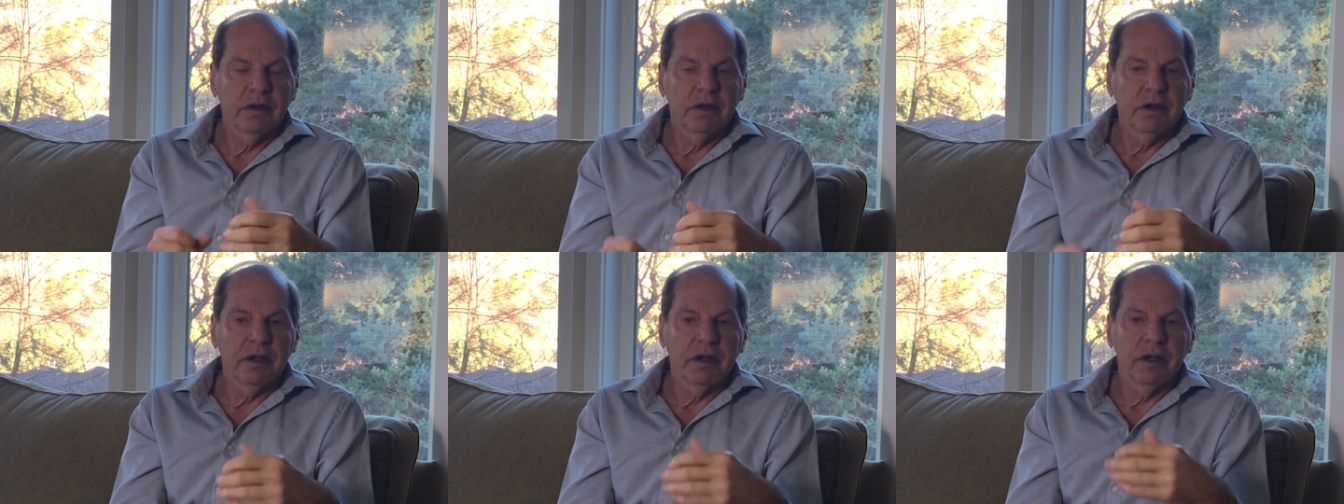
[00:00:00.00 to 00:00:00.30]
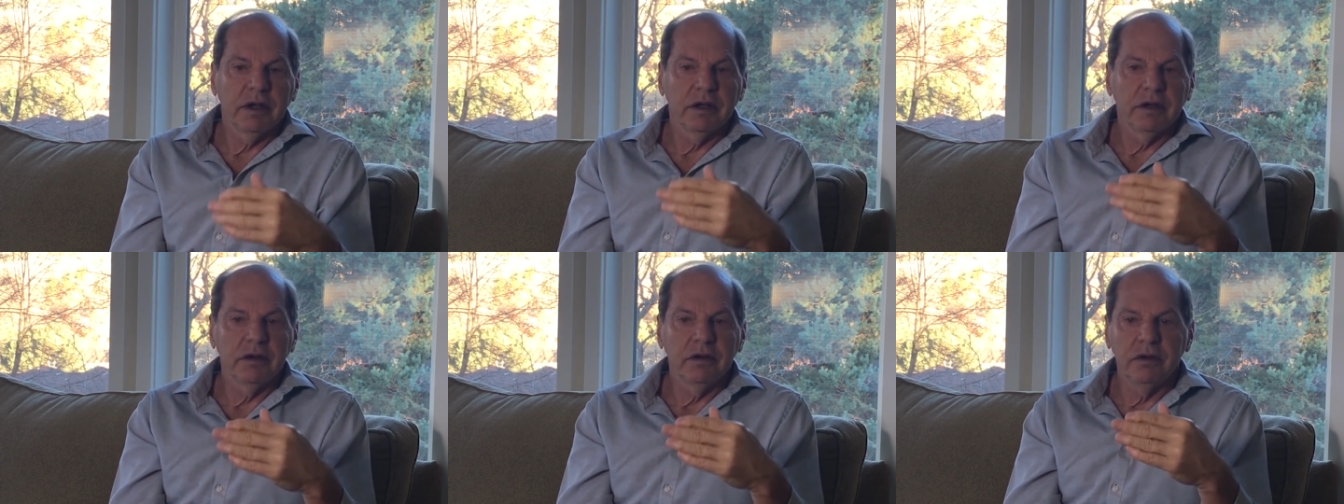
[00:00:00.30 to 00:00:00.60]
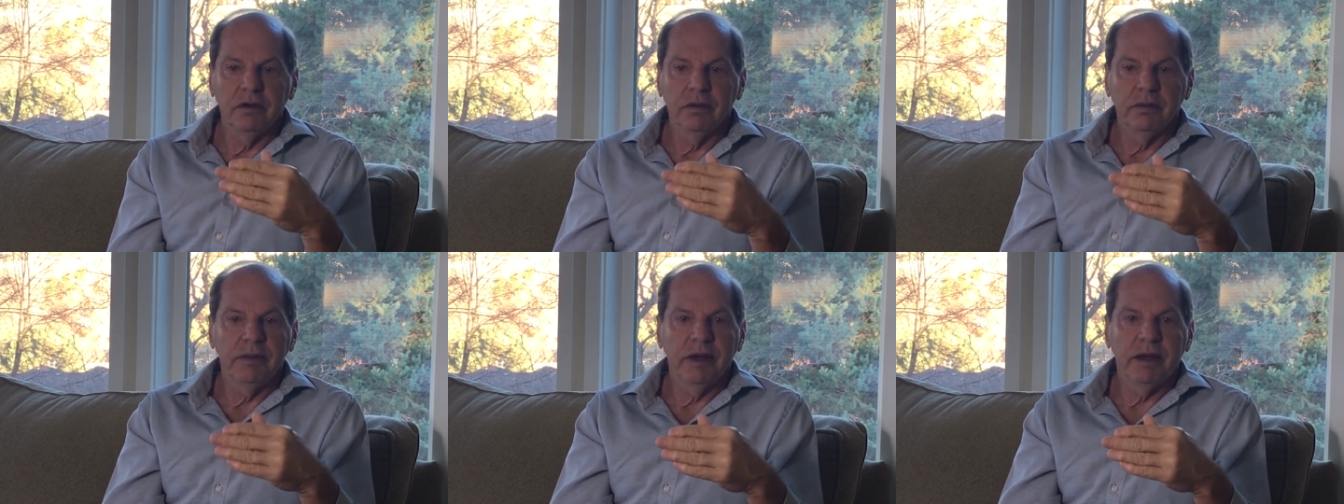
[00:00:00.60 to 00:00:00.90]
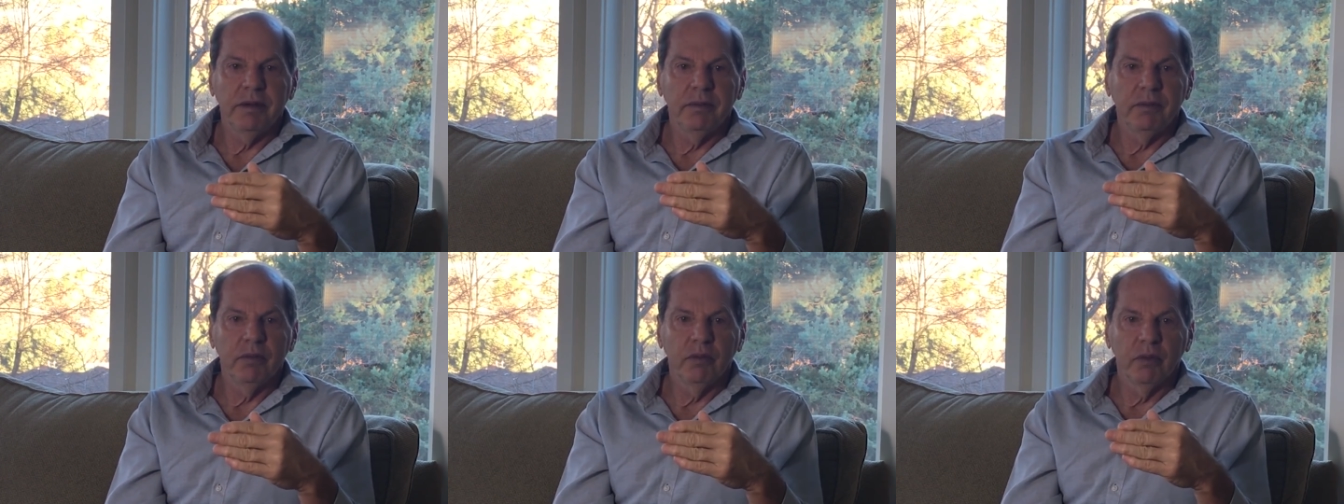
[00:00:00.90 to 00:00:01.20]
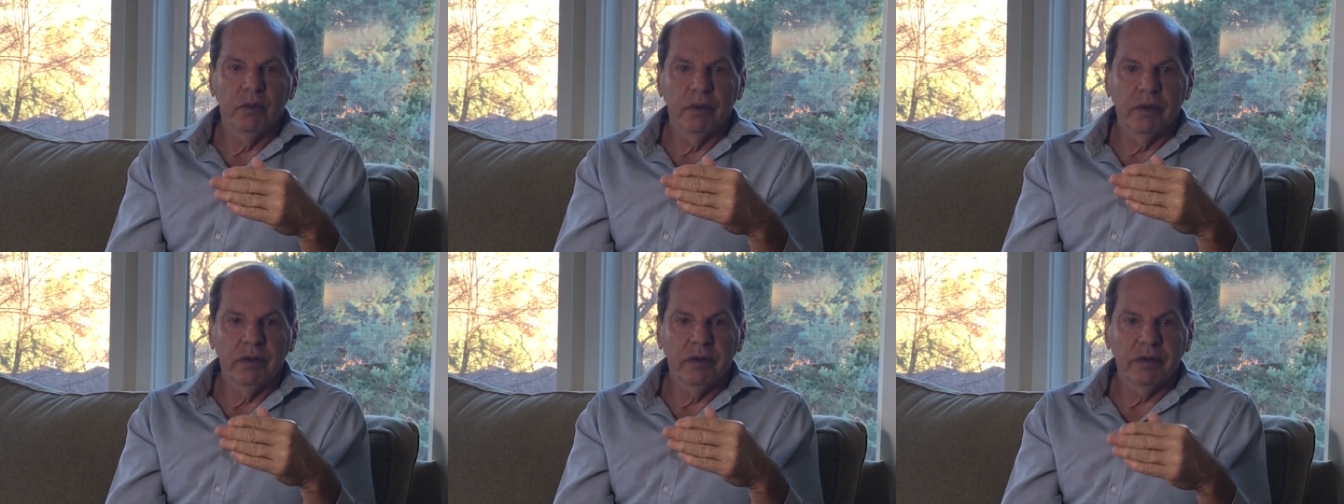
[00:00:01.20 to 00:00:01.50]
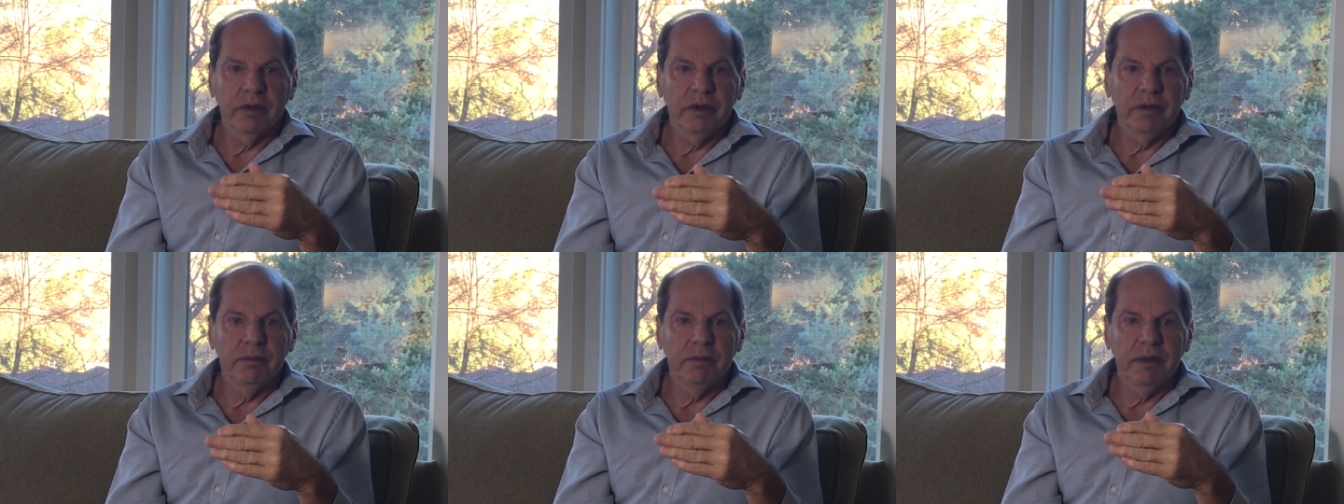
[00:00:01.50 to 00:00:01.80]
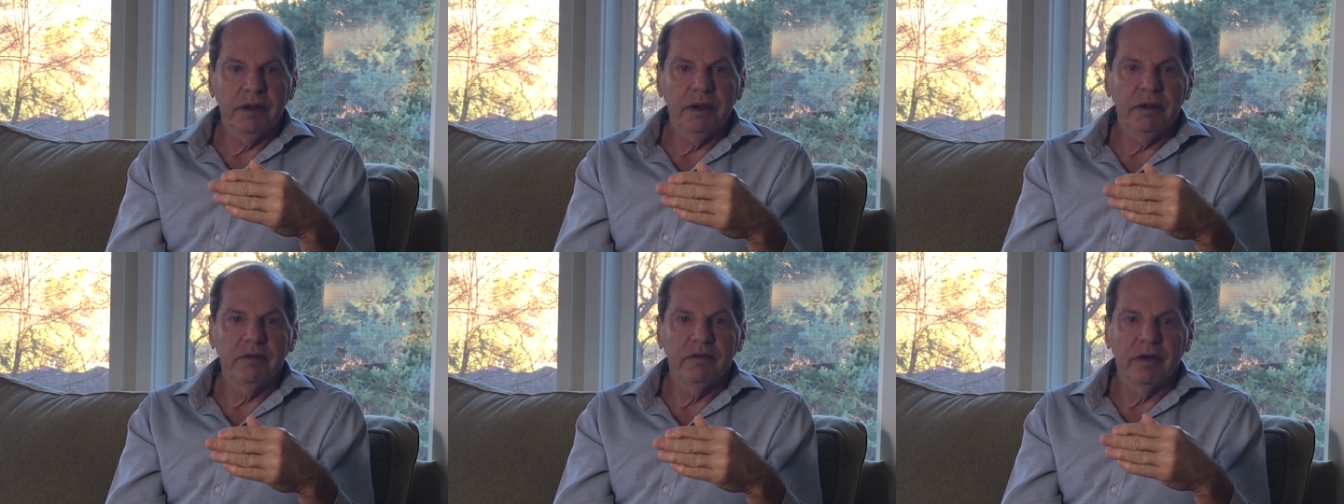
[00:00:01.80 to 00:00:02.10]
and you may really
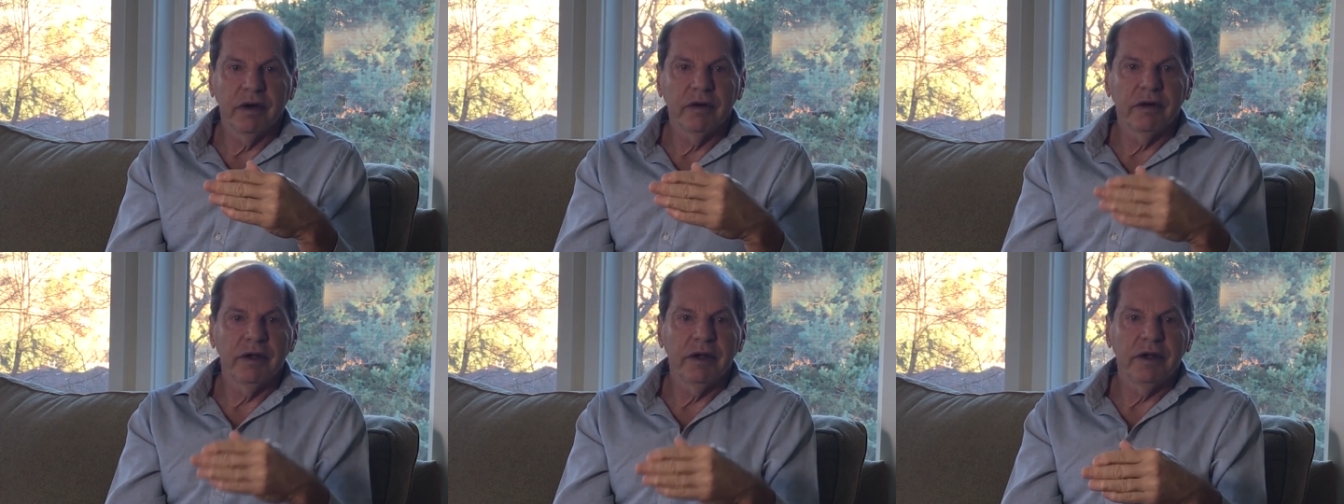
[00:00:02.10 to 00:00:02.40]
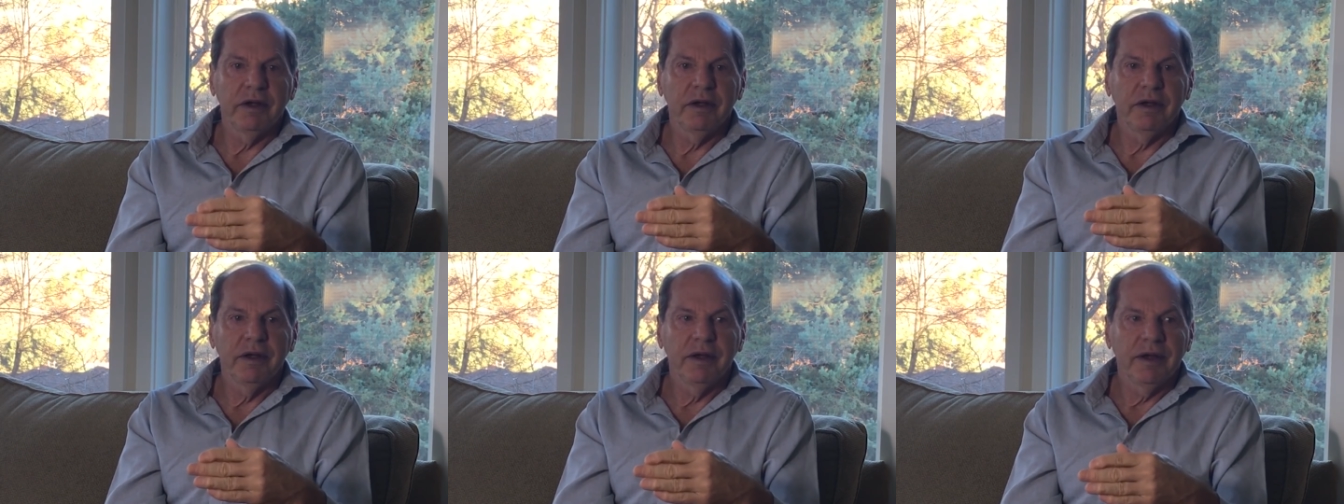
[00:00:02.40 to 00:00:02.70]
be very